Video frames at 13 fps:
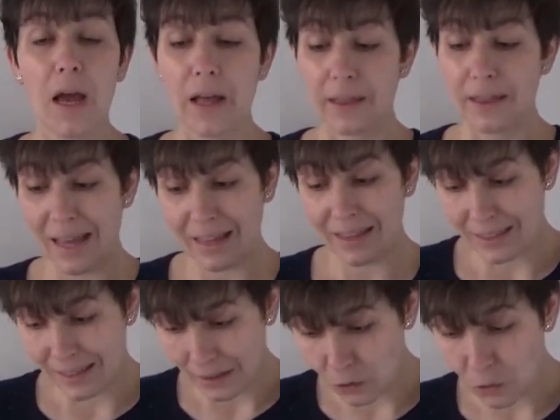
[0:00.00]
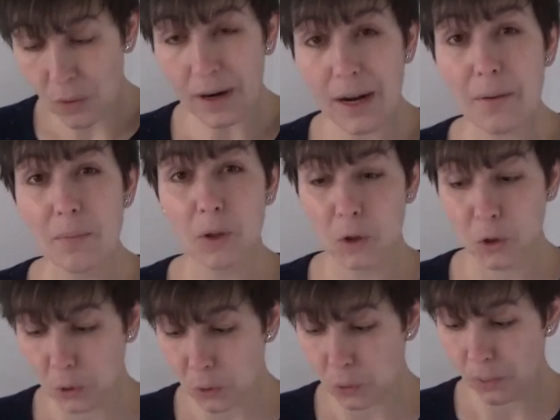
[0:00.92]
that you are able
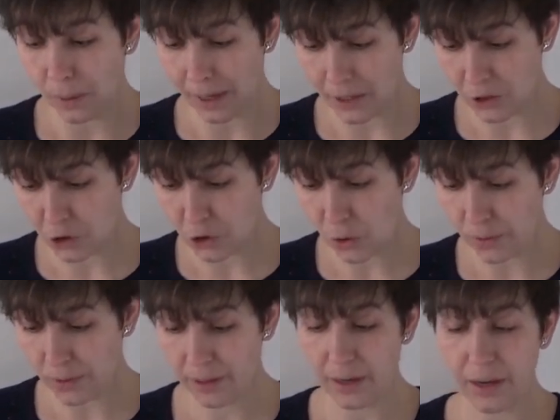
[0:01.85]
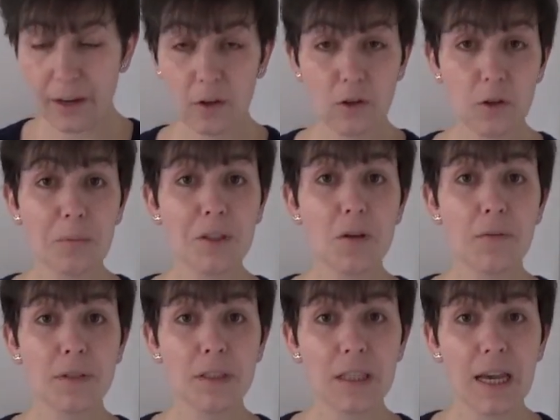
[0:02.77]
to enjoy economies of
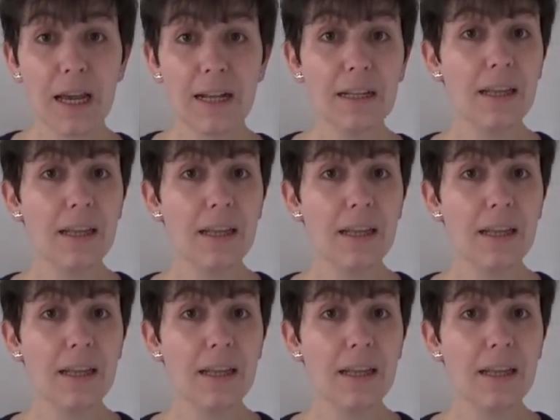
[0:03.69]
scale,